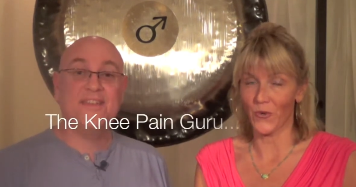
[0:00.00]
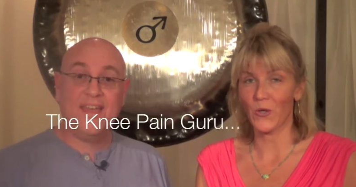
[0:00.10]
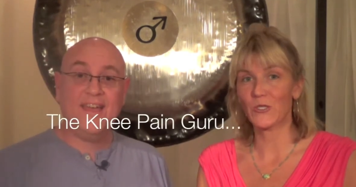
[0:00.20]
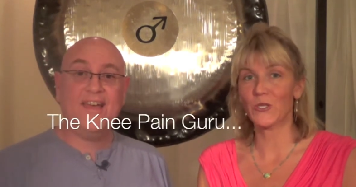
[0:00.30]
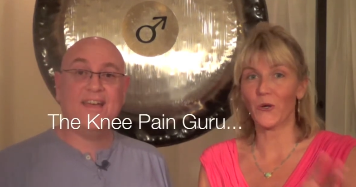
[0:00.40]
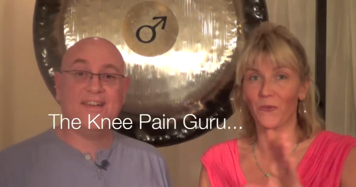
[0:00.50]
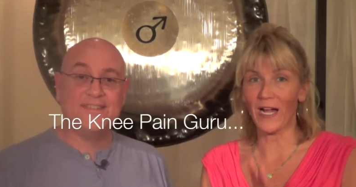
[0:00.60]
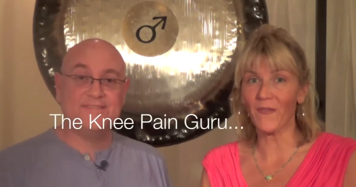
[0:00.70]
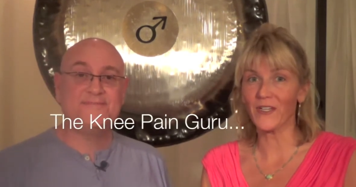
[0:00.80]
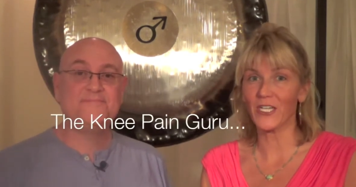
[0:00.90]
Speaker 1: Yeah. He's known
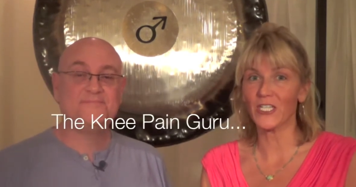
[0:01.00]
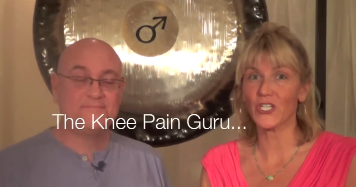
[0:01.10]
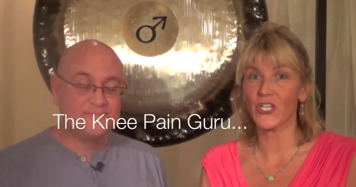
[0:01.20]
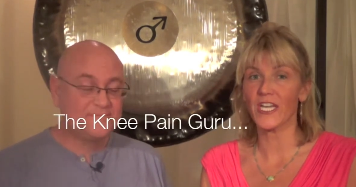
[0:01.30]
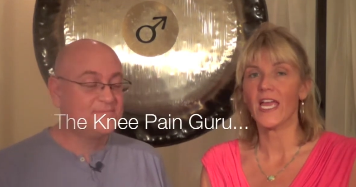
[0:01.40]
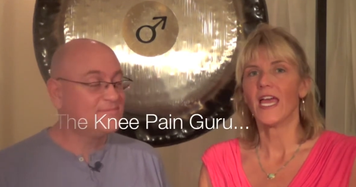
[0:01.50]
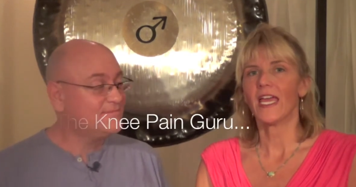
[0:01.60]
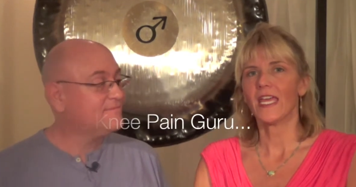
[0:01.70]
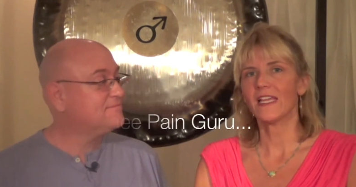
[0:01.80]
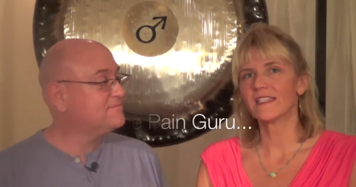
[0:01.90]
around the country.
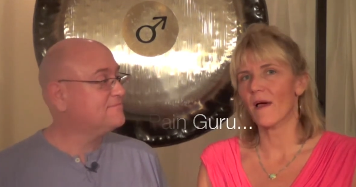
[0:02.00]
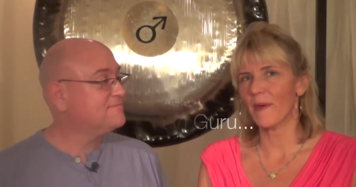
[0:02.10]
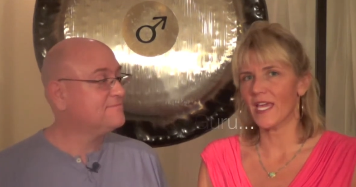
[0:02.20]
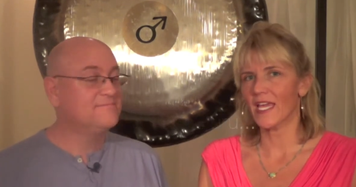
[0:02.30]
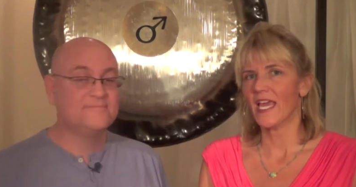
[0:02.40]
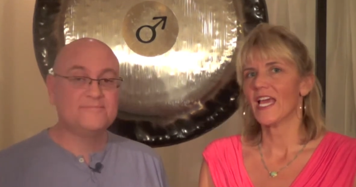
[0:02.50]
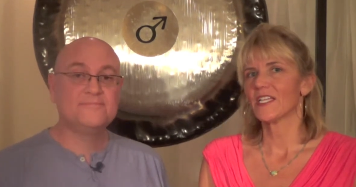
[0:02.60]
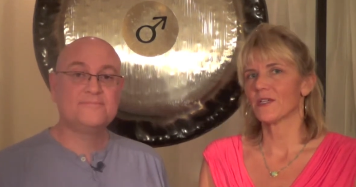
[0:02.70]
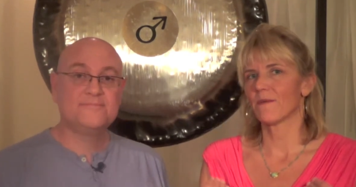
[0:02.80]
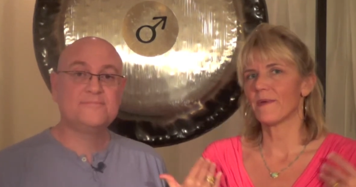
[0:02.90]
He's coming
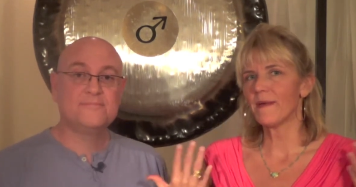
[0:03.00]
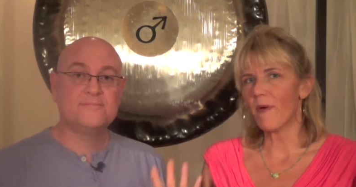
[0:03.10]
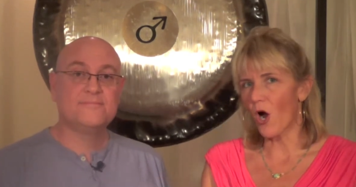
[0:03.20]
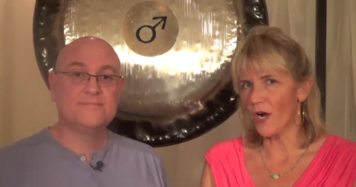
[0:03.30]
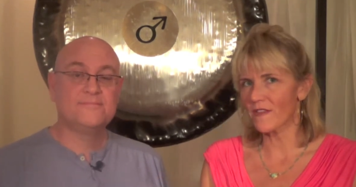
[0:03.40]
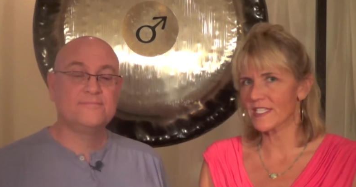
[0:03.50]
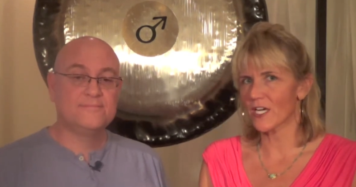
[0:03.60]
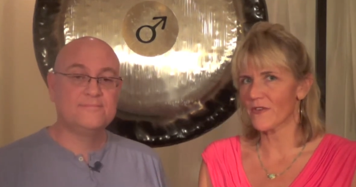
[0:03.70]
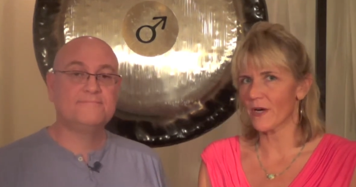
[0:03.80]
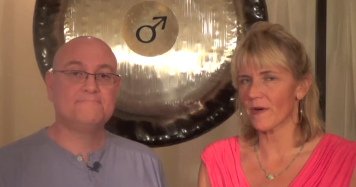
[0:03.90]
to be part of the
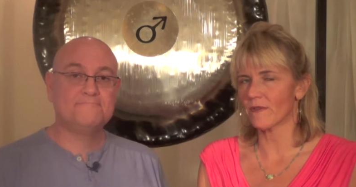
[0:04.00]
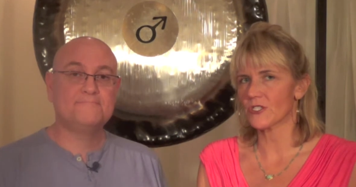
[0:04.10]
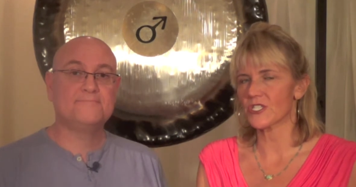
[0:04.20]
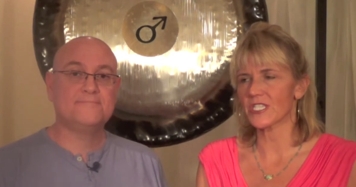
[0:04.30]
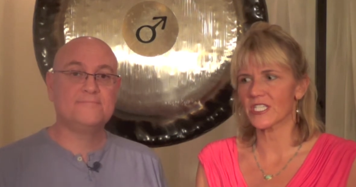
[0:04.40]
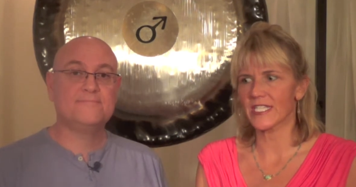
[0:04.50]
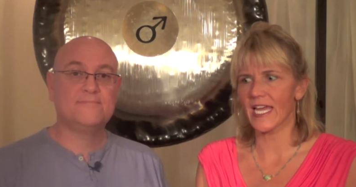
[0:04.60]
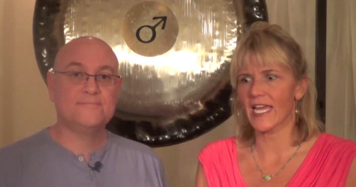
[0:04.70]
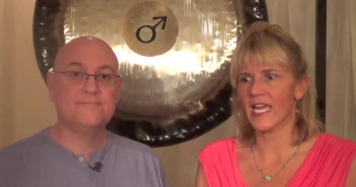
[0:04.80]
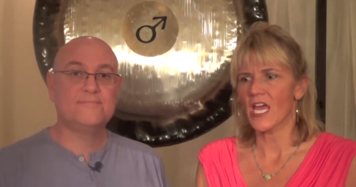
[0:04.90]
self care revolution to
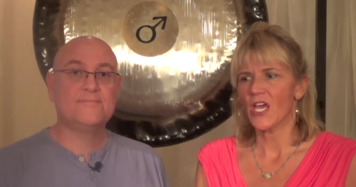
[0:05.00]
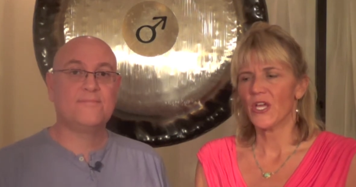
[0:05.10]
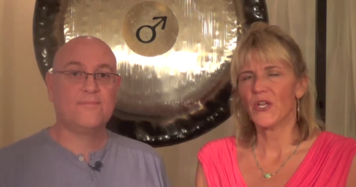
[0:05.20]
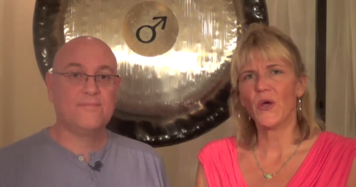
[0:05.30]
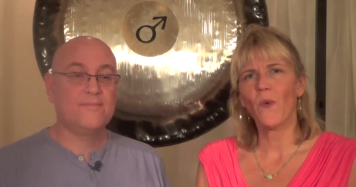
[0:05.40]
say, you know